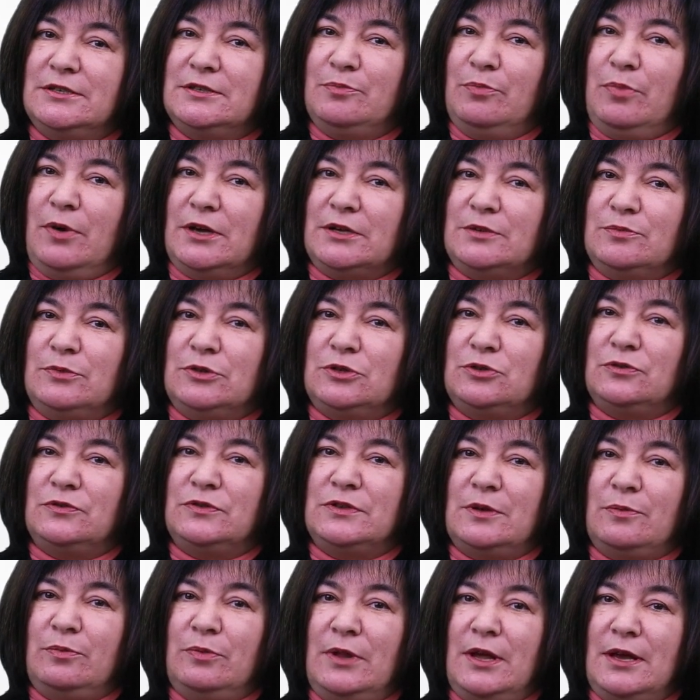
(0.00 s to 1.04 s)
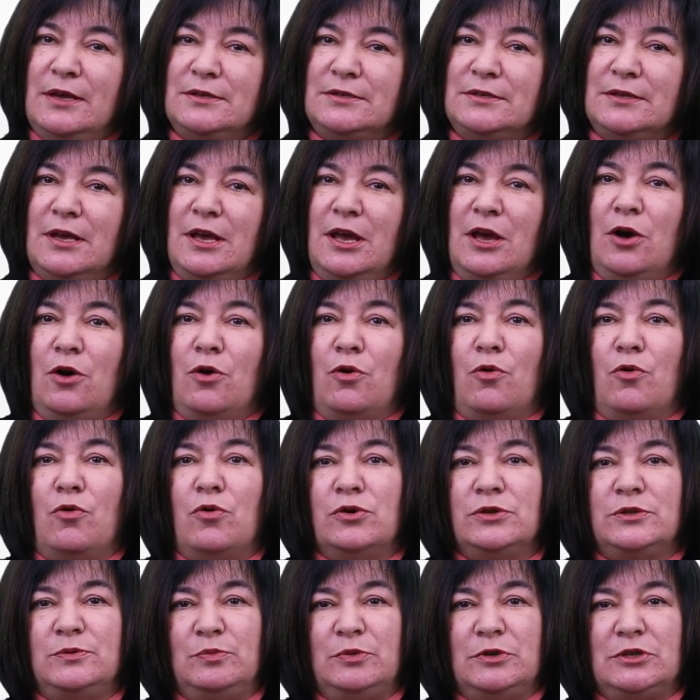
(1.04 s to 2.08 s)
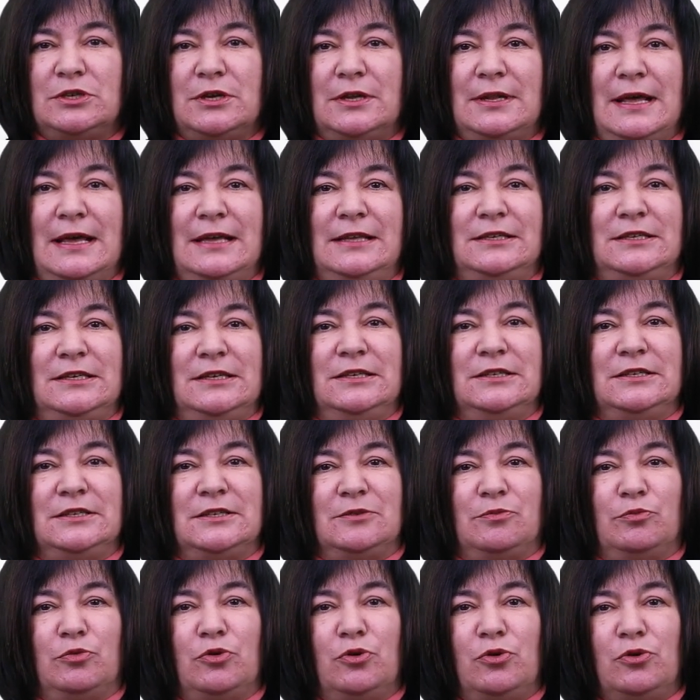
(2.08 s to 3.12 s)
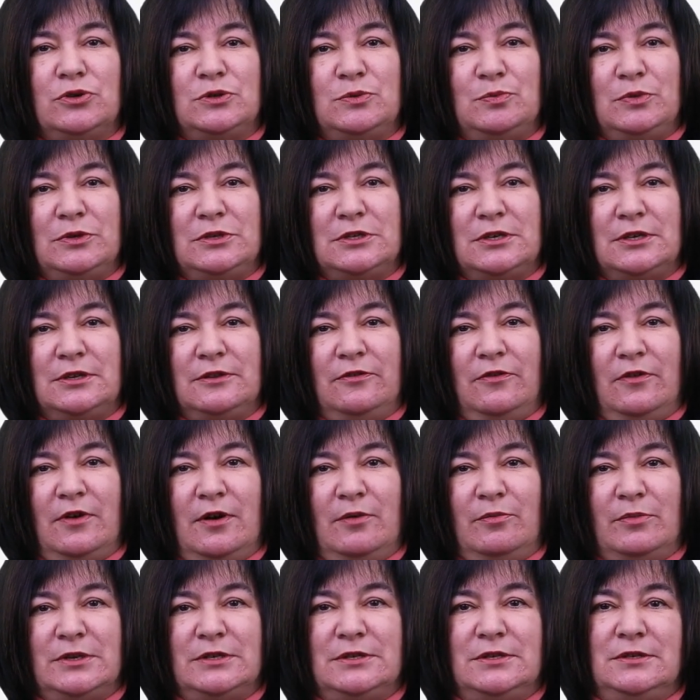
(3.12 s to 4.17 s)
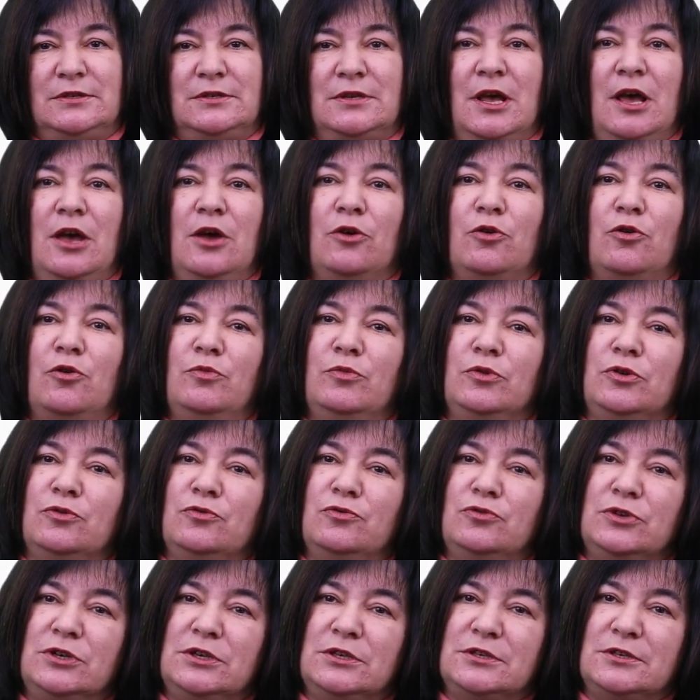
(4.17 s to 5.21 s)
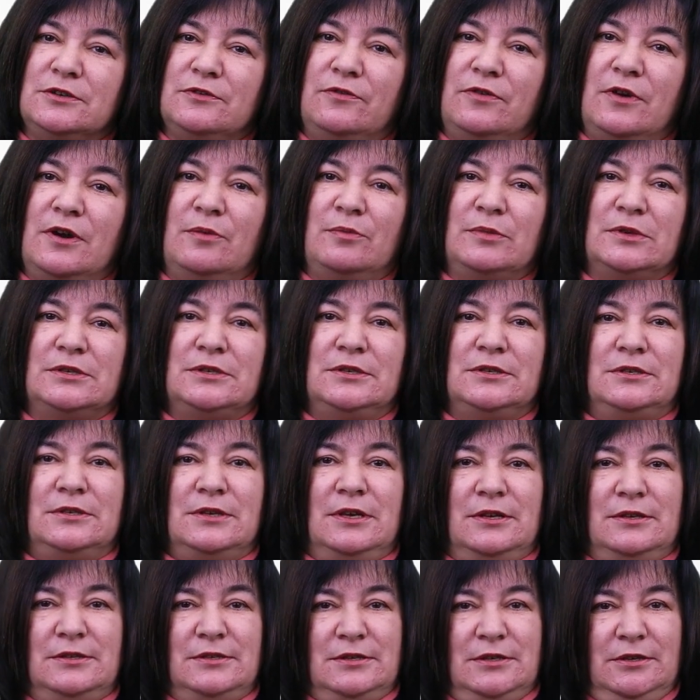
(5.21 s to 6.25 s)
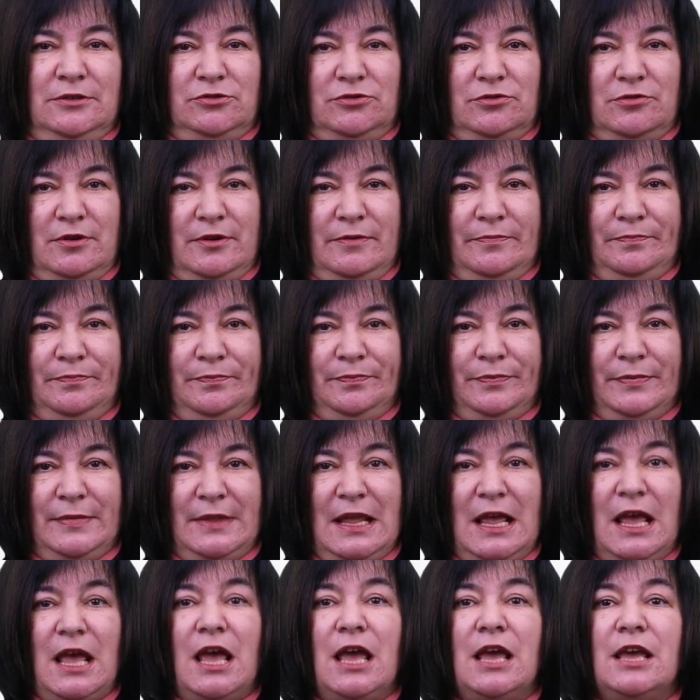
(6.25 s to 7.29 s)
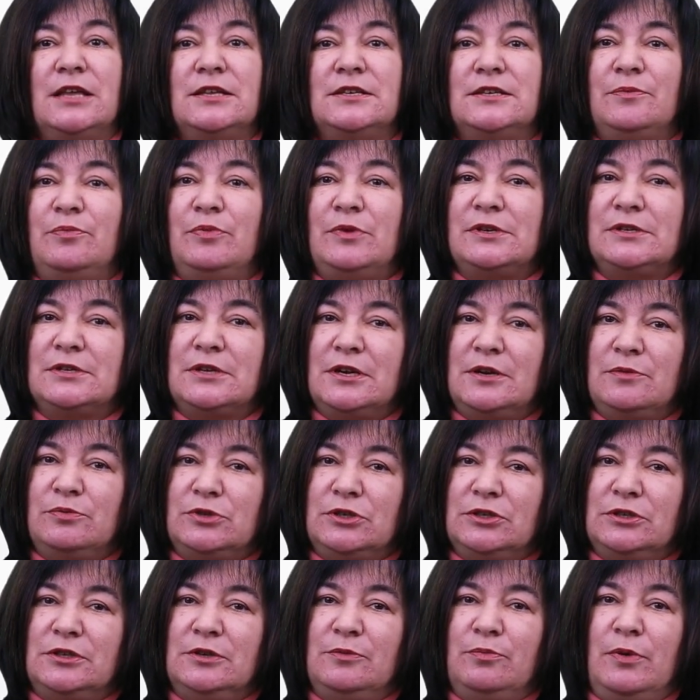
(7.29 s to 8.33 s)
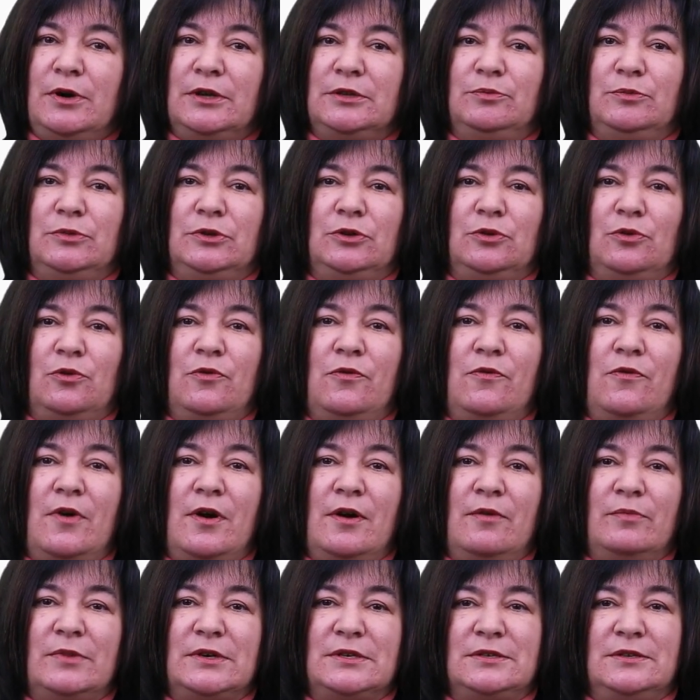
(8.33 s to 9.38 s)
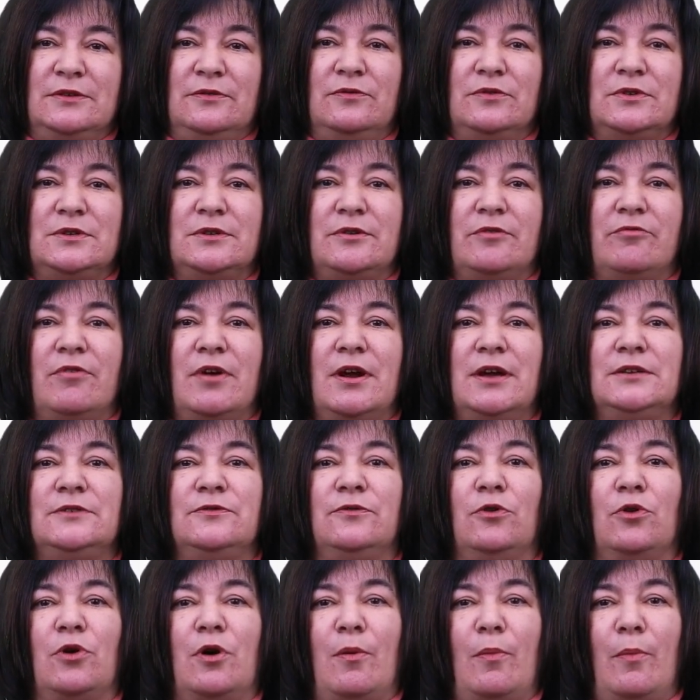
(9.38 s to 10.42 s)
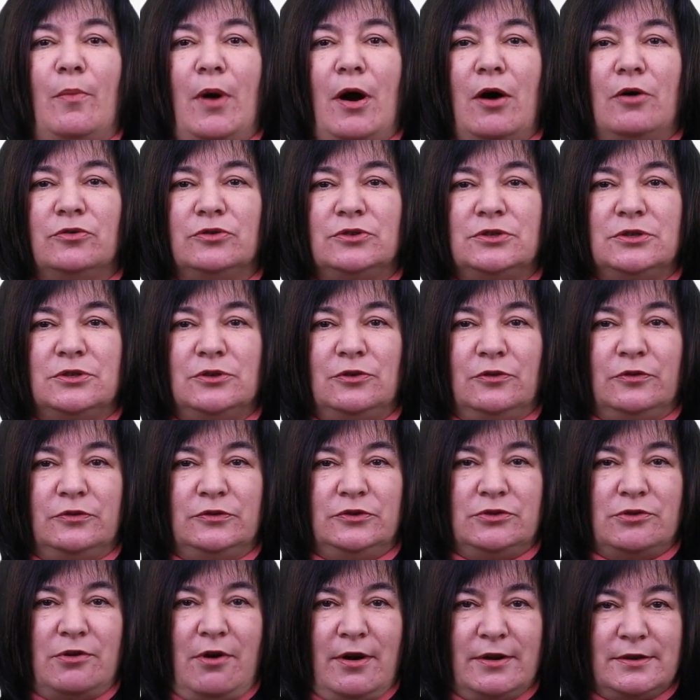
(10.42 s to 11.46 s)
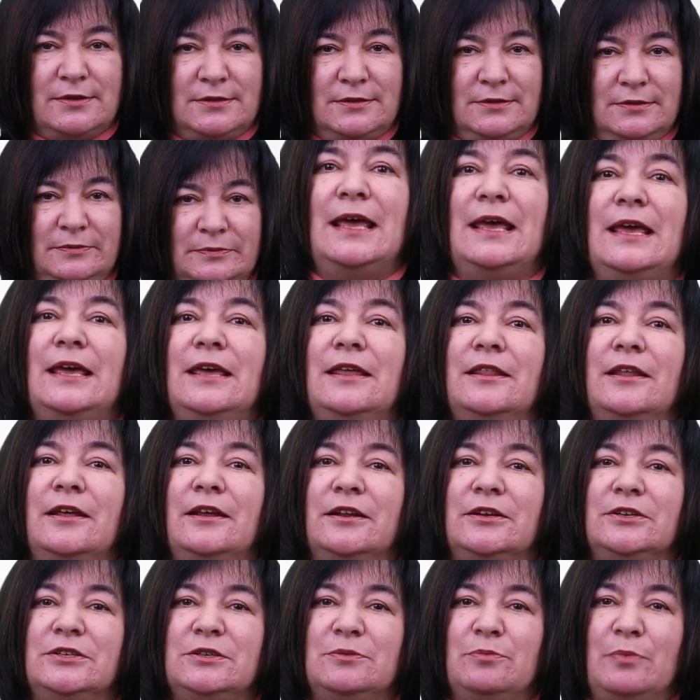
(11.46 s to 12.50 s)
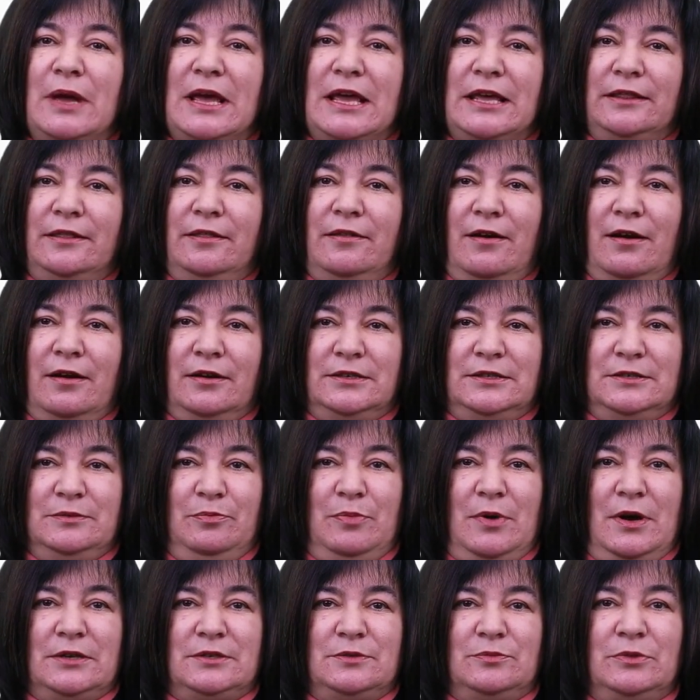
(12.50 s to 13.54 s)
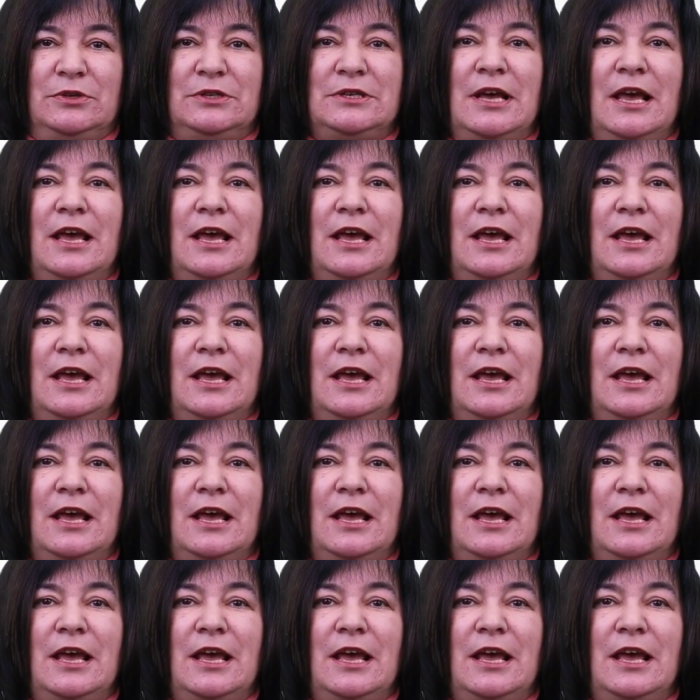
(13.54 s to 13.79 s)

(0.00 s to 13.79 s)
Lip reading: department of supplies, hospital and inter-hospital pharmacies, community pharmacies, etc. In the prescription department of pharmacy with the right for compounding of drugs, in a ready-made drug department,